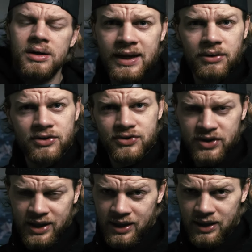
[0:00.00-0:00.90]
I also
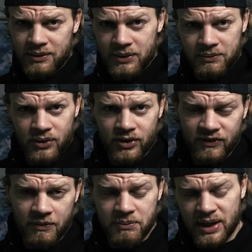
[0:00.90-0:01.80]
tried a little bit more of
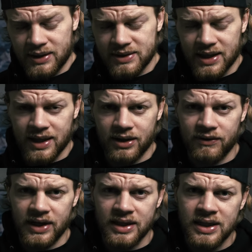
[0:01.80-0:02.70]
the pink side of
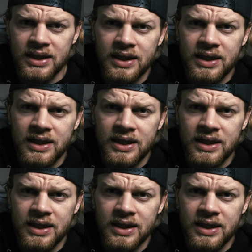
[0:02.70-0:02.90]
it,